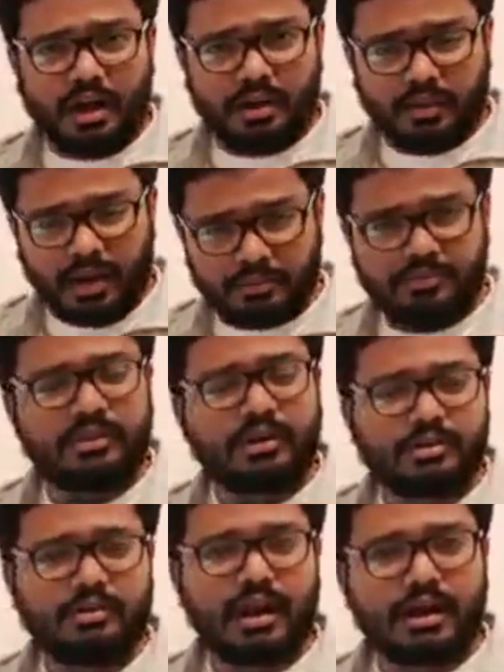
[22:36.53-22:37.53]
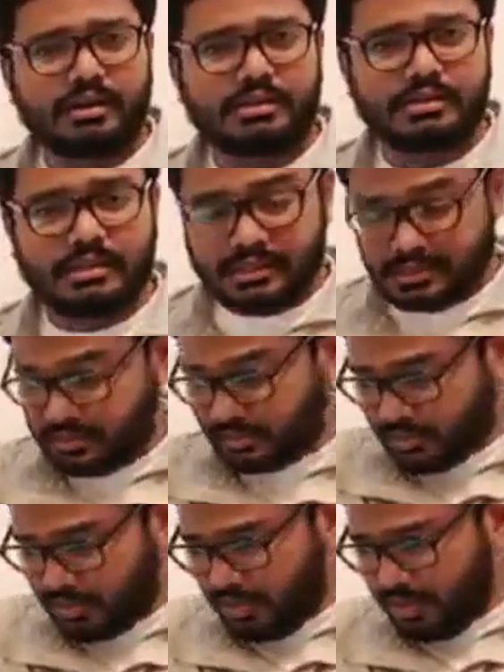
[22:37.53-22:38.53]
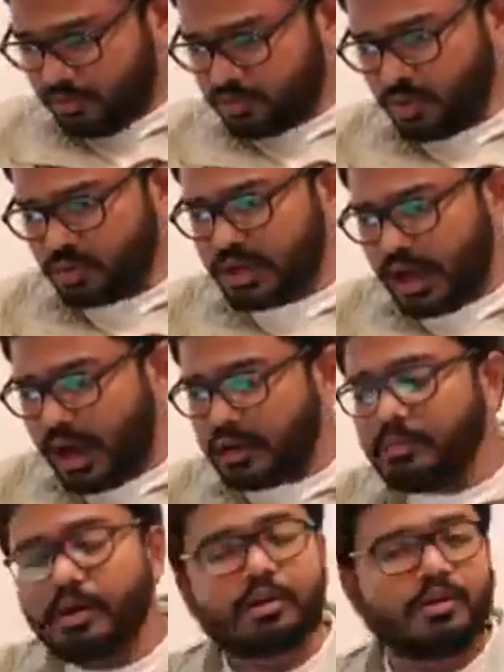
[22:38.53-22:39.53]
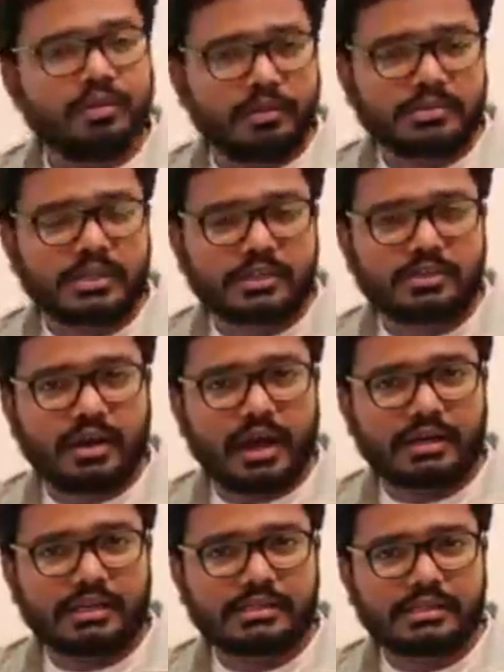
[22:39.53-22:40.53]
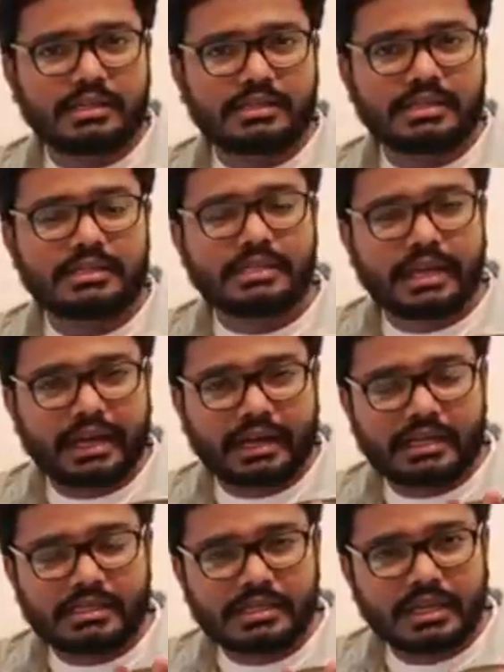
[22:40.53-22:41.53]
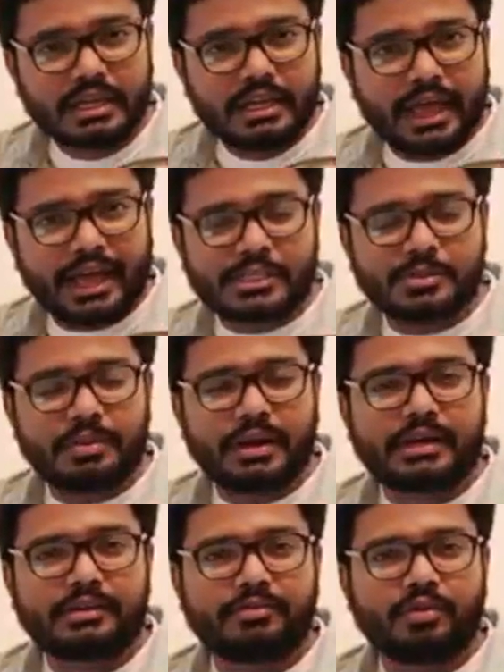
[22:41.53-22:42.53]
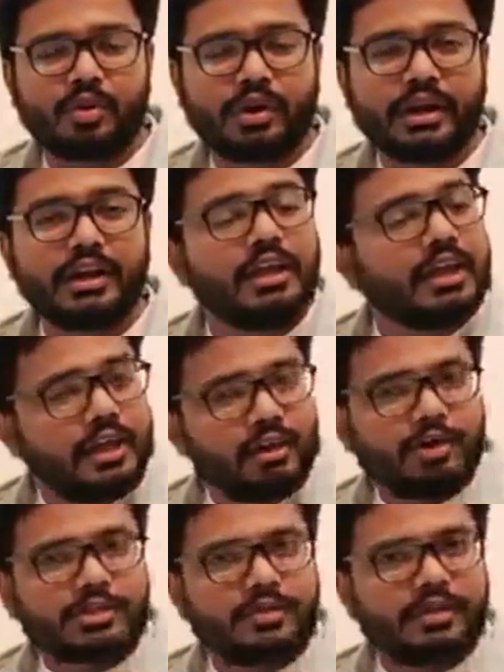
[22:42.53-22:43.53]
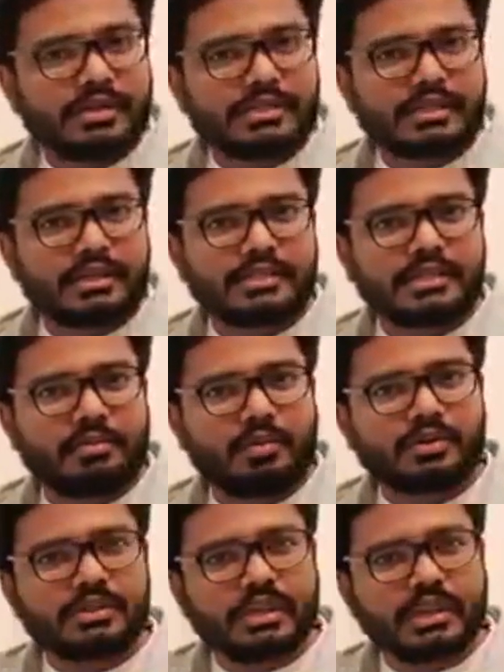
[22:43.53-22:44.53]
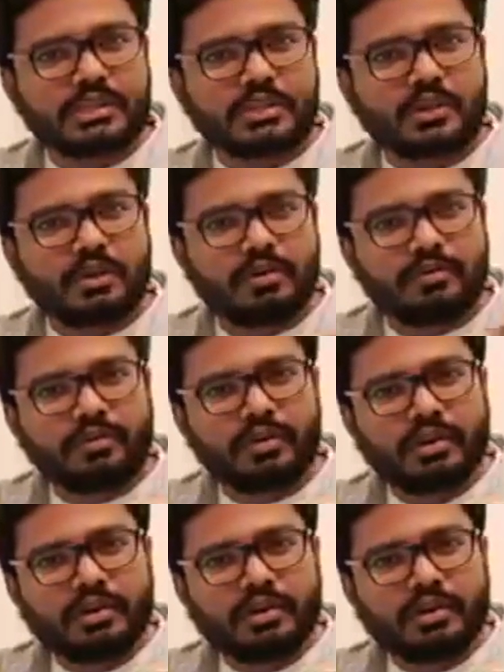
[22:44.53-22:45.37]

uh, obstructive lung disease. So the hallmark of obstructive lung disease is decreased expiratory flow rate. And also we discussed about the ratio of